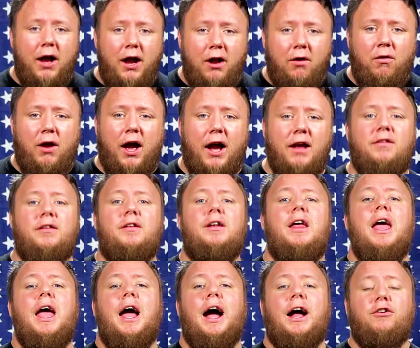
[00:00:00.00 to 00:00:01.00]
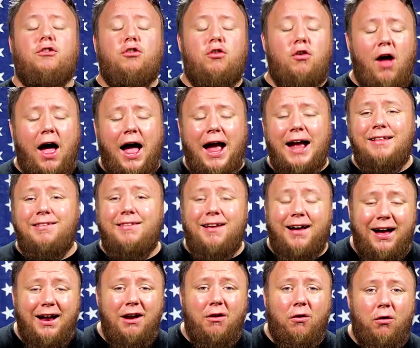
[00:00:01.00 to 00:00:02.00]
my horizon and try a
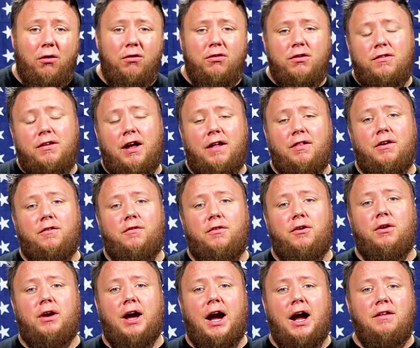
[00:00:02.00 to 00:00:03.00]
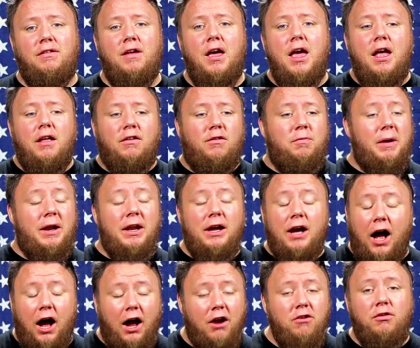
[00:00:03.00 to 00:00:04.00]
ton of holsters out there for you guys, spending
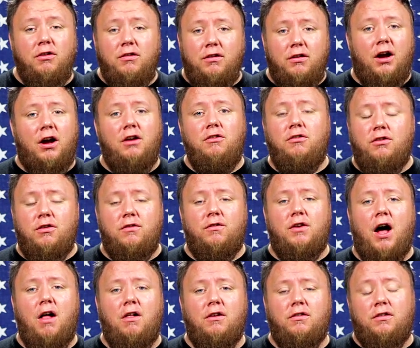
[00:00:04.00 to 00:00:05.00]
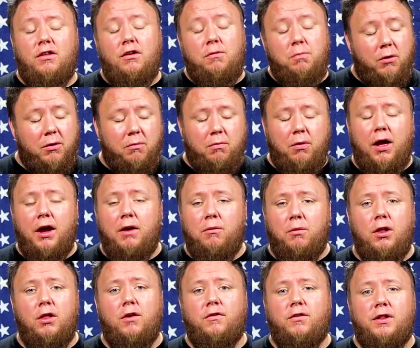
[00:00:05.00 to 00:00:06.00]
hundreds and hundreds of dollars at this point, probably
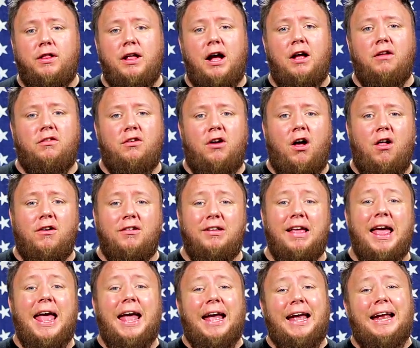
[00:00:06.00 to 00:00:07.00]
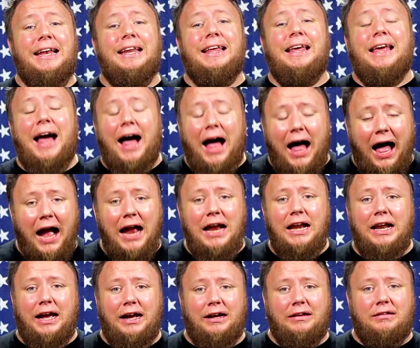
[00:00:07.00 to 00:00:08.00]
well over a thousand dollars in
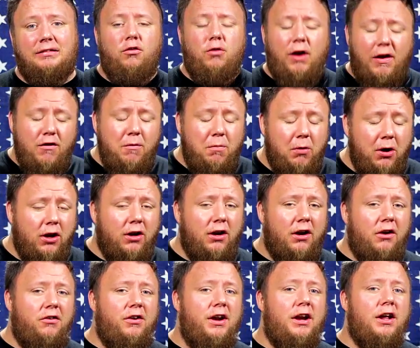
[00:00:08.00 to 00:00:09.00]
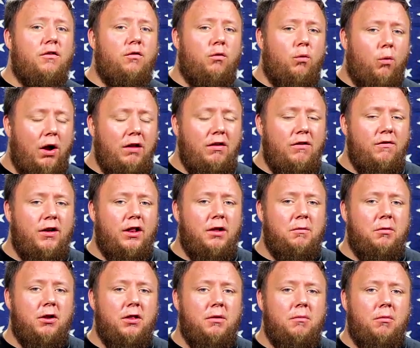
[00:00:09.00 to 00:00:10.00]
Kydex. So I have a pretty good understanding of what's
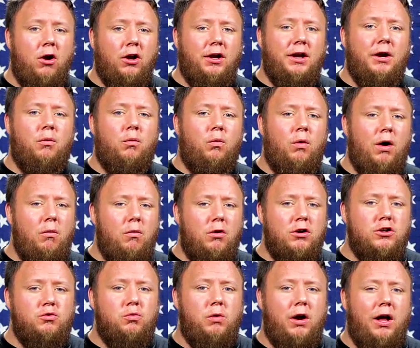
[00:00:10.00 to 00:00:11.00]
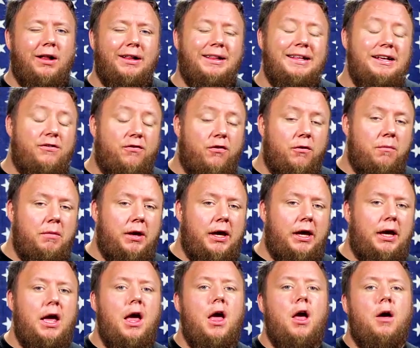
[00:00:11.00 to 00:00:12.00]
available on the market, what works well, at least for
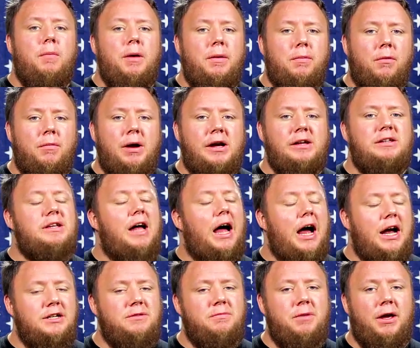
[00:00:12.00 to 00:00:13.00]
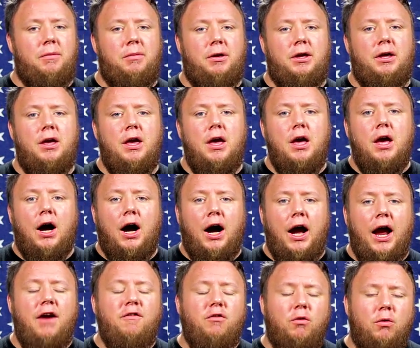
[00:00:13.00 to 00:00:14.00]
me, people my size maybe.
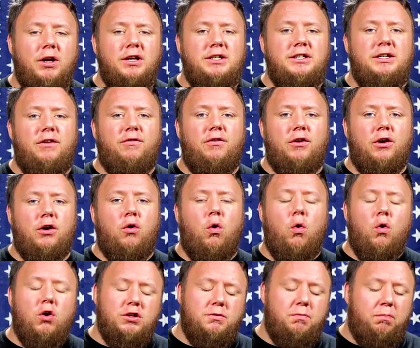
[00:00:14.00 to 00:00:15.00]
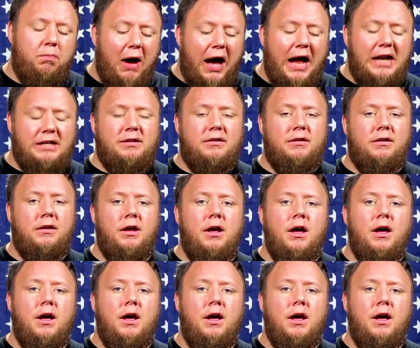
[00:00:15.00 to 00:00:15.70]
Uh, everyone is different, of course, but